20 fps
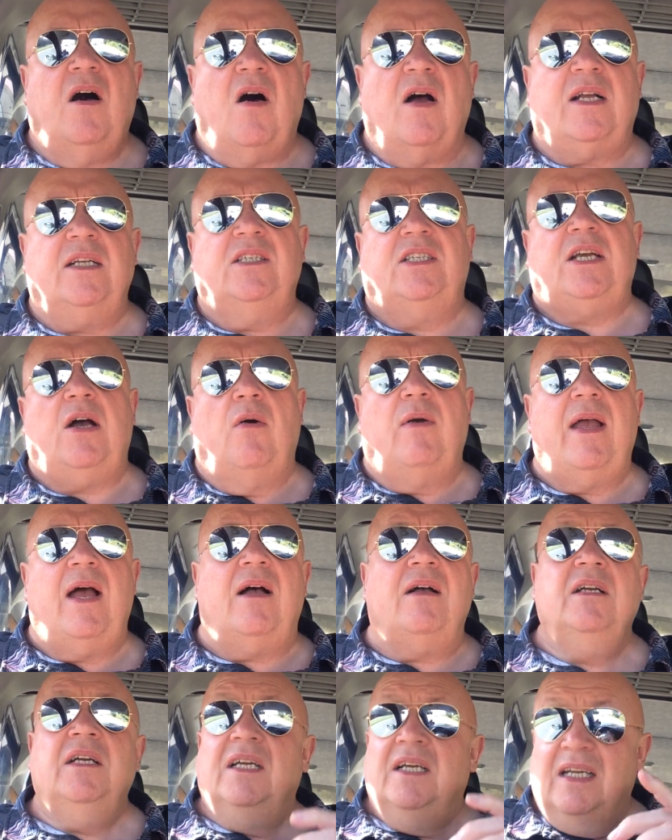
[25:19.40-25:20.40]
I can tell
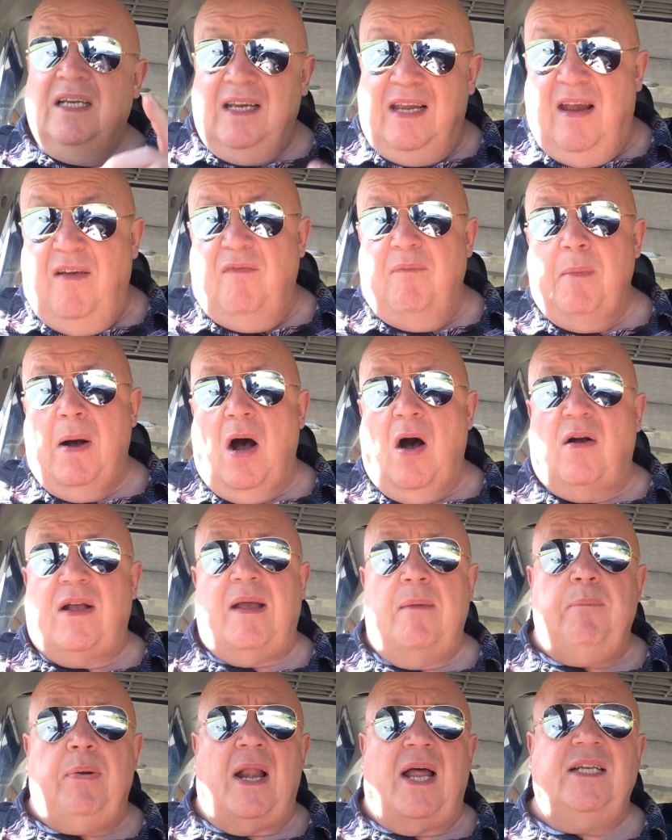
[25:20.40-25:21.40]
you. Give
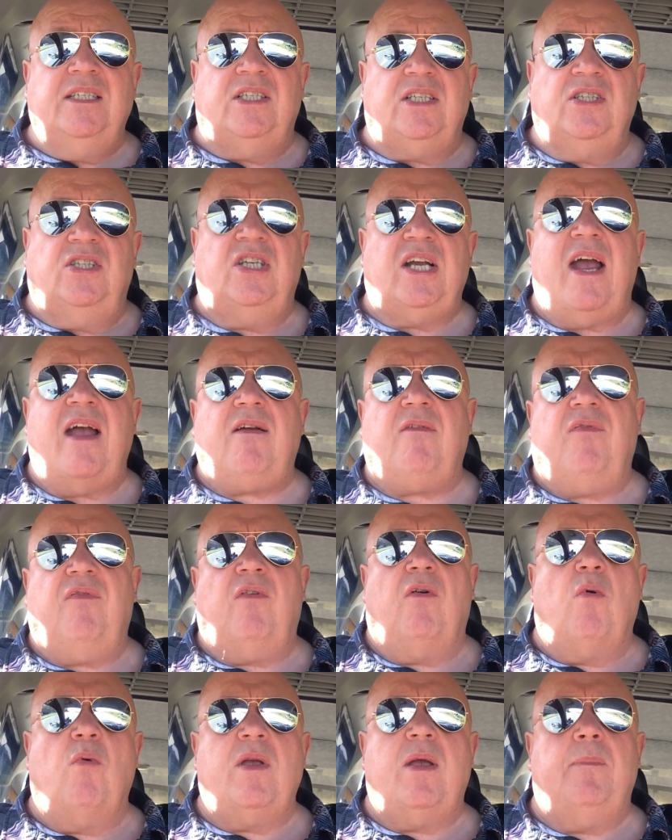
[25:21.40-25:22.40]
Marketplace a check
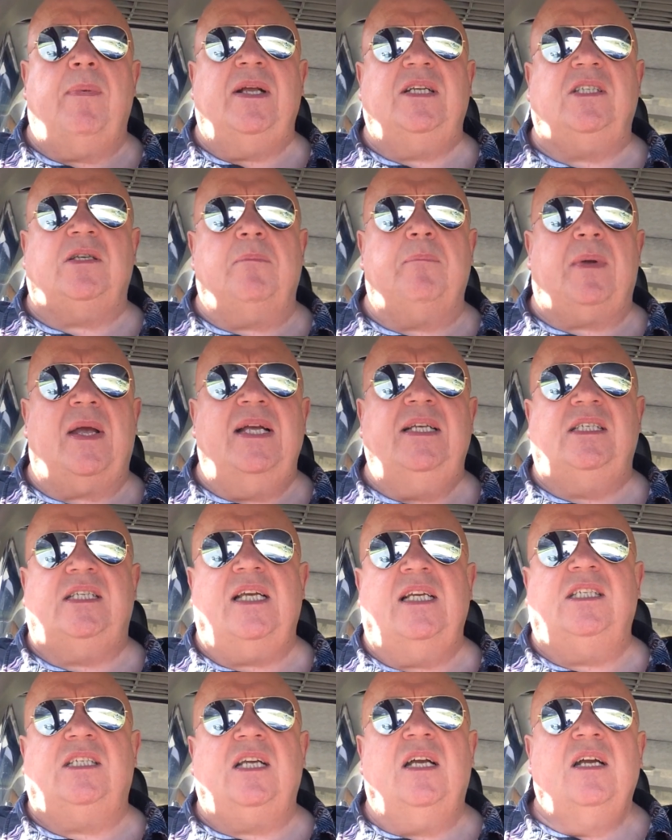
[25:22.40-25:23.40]
for all your bits and
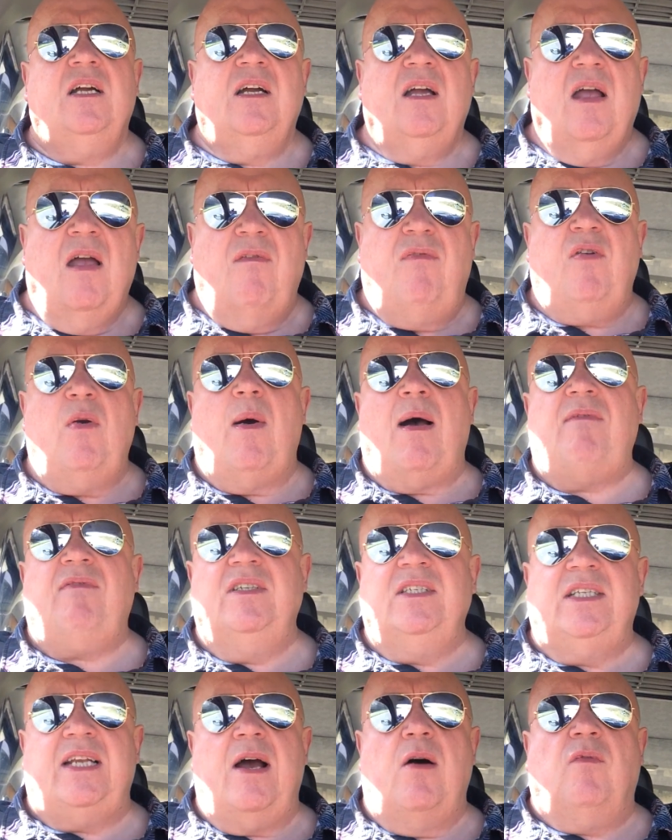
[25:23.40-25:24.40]
pieces if you
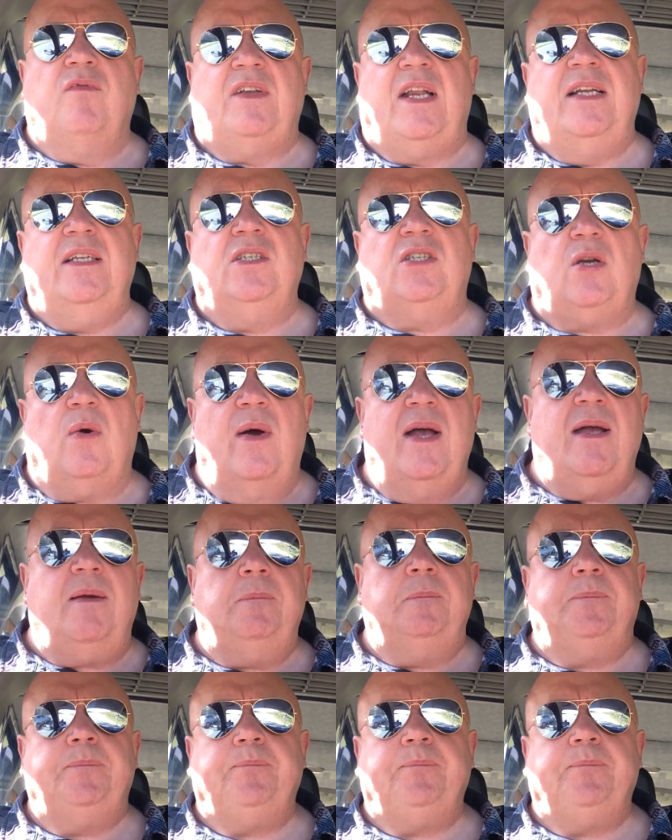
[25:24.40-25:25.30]
haven't delved into it.